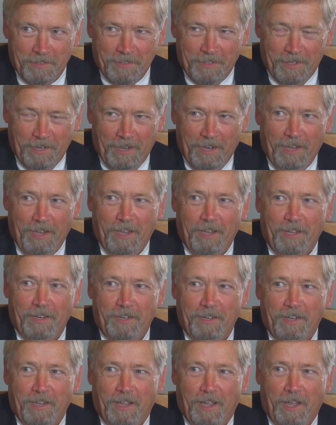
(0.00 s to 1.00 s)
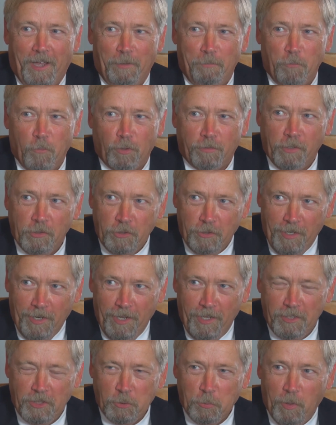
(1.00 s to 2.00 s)
and don't let your
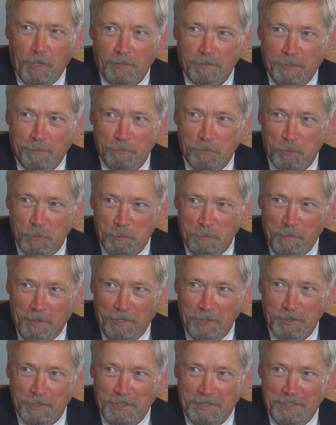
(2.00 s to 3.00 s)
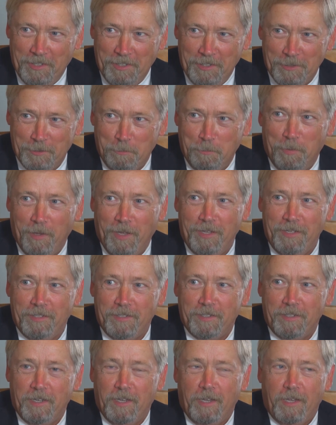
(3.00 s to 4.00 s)
head swell up too much at this,
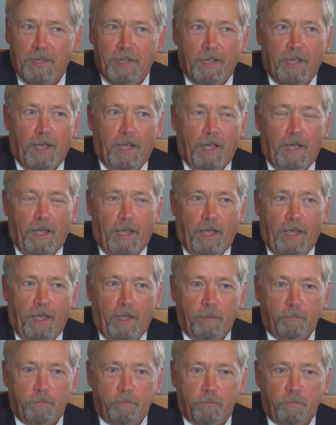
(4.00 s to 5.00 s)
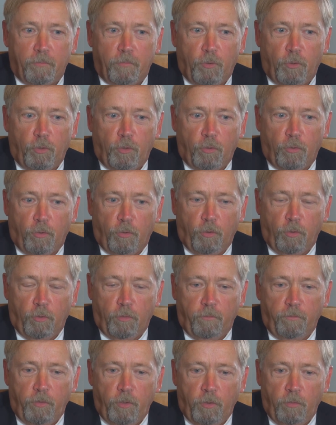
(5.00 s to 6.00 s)
but
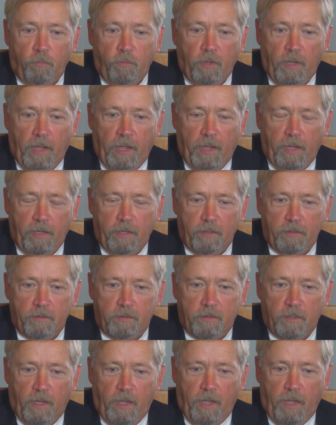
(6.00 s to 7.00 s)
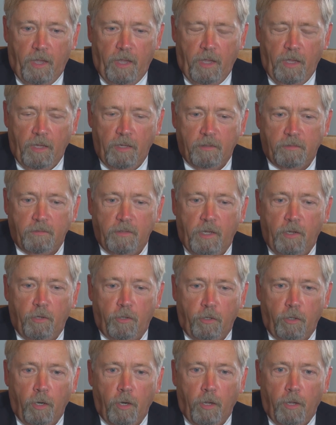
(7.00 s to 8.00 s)
you're viewed as a
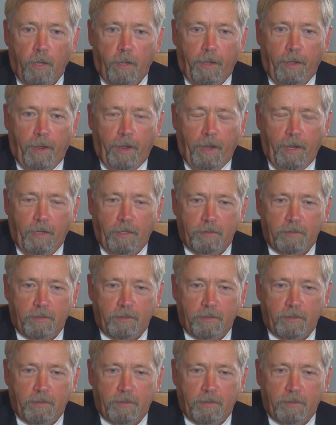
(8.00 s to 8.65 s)
leader, and